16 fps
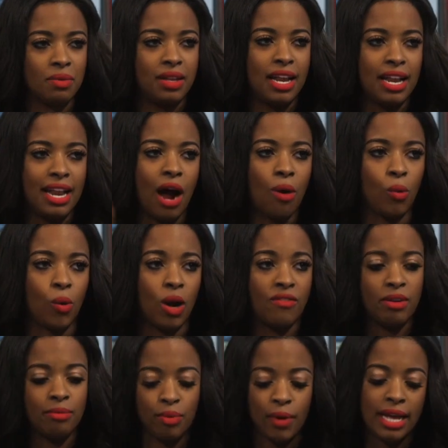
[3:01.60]
and not worry if
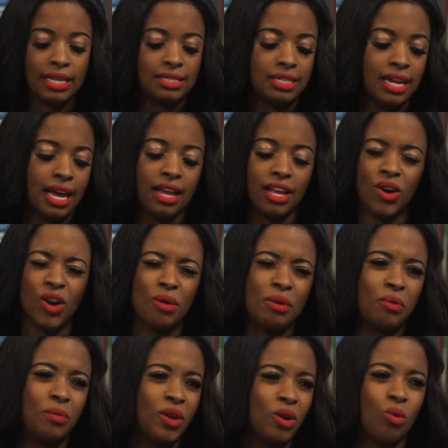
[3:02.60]
it breaks tonight. You know what I
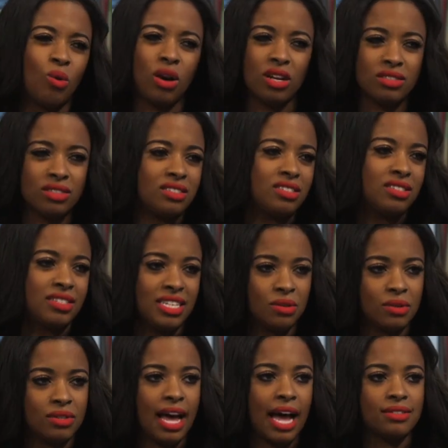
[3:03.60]
mean? We don't want to just deal
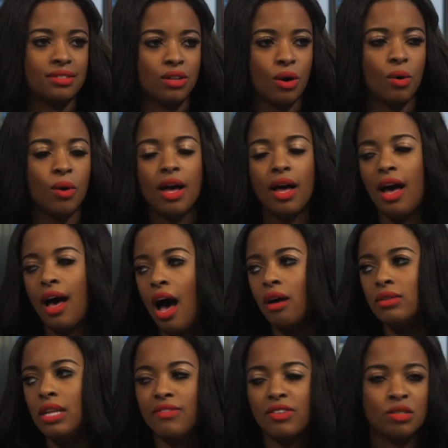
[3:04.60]
with that. So right. I'll
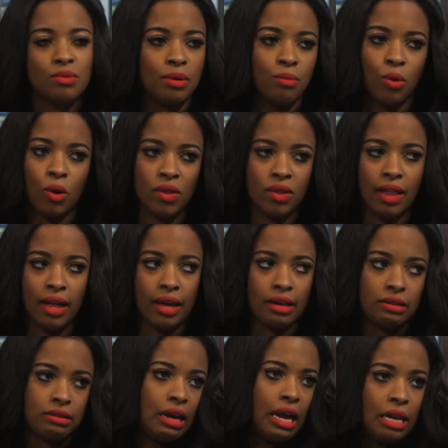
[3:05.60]
never spend more than like
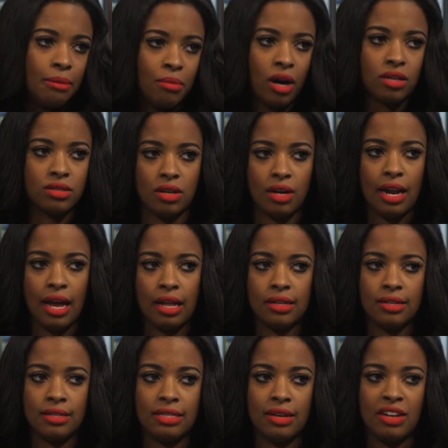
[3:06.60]
80 bucks on a
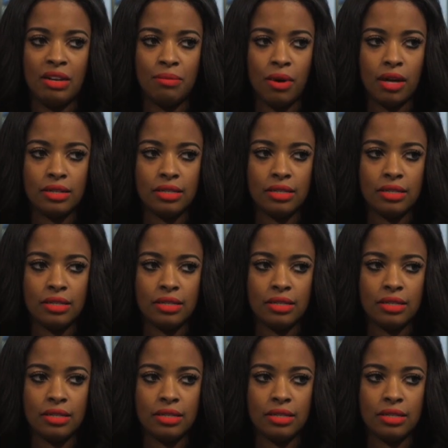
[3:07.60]
necklace. And you have